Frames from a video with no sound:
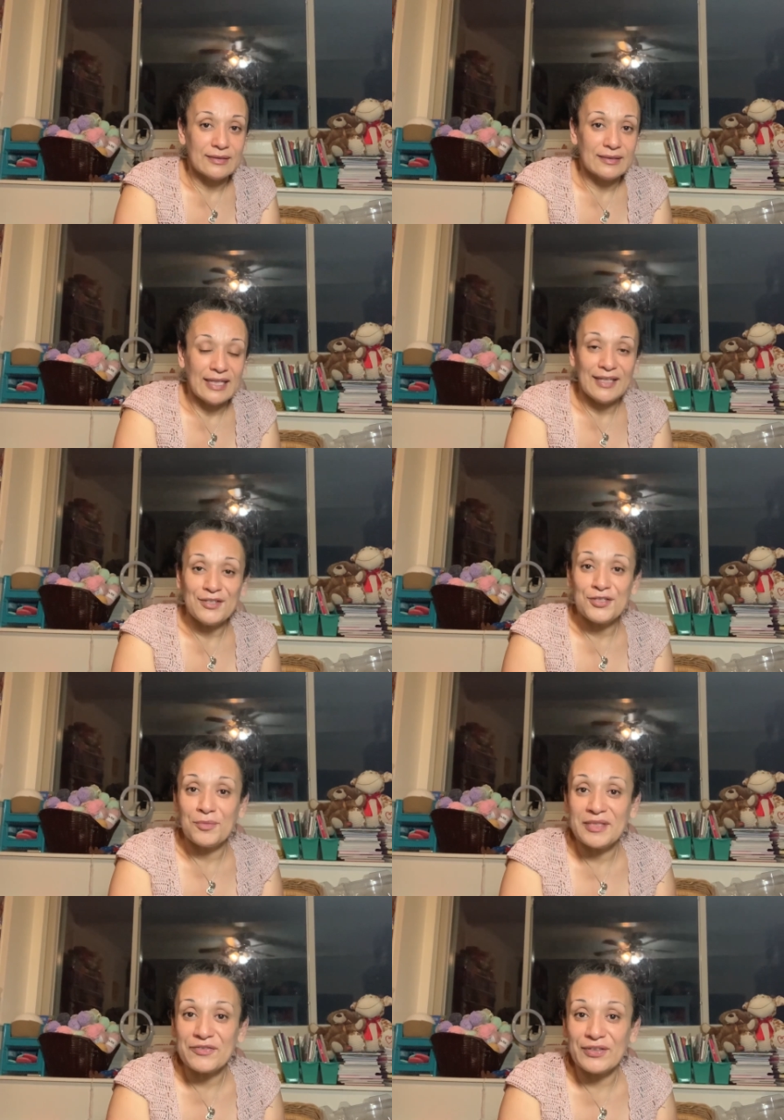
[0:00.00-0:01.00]
thank you so
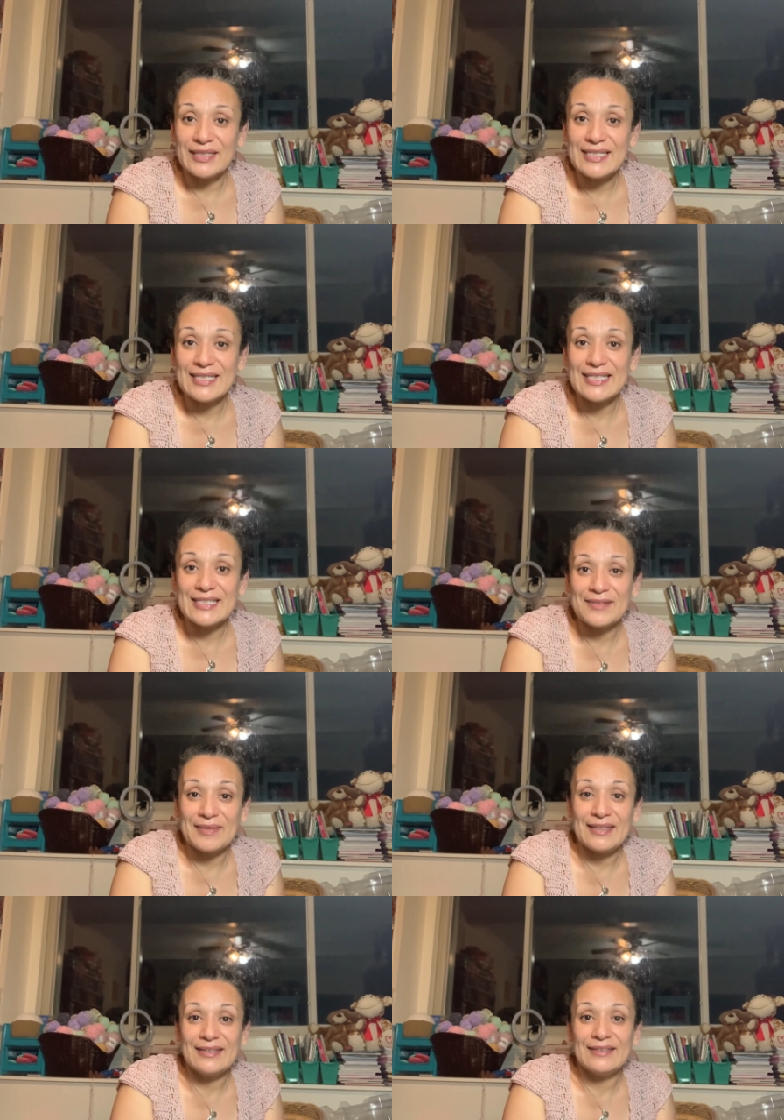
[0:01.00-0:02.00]
much for listening to
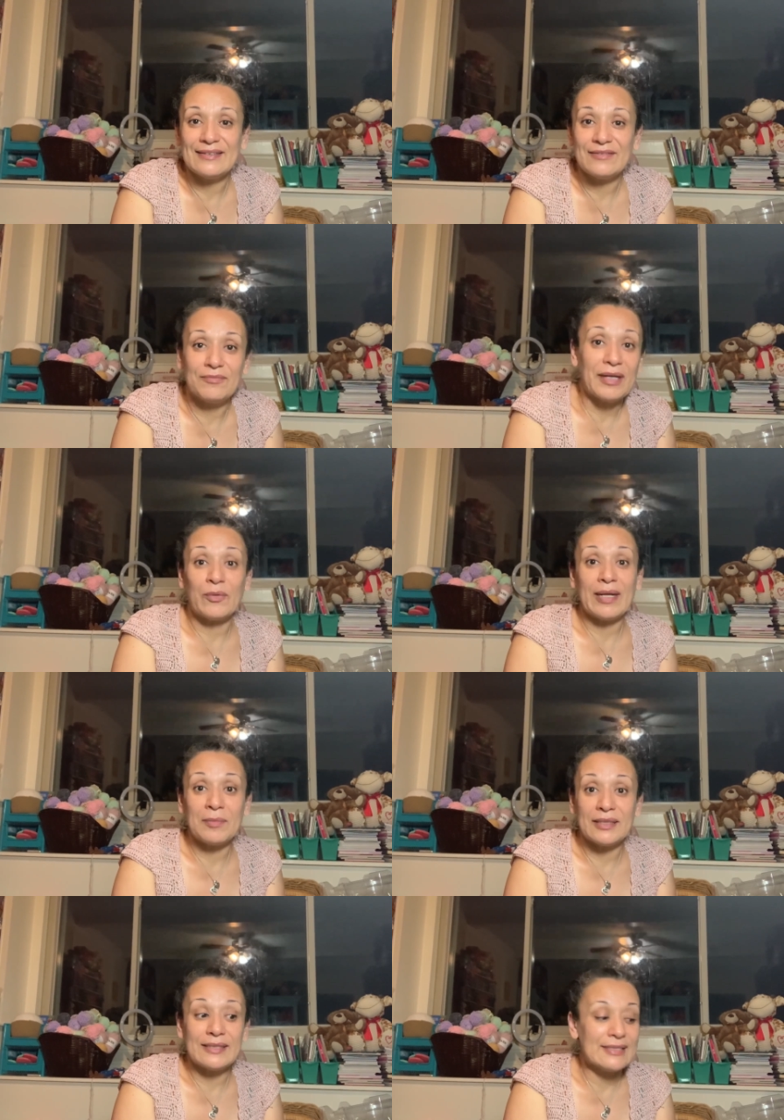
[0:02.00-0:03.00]
me, my
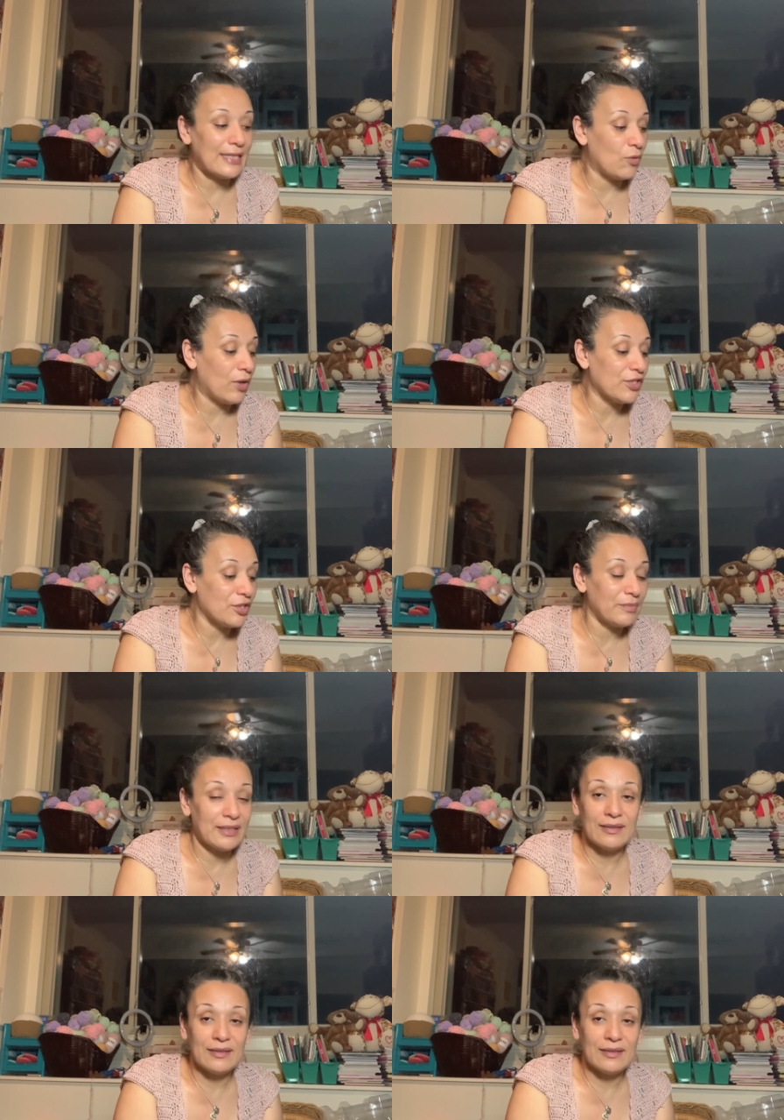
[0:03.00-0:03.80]
ramblings, and watching me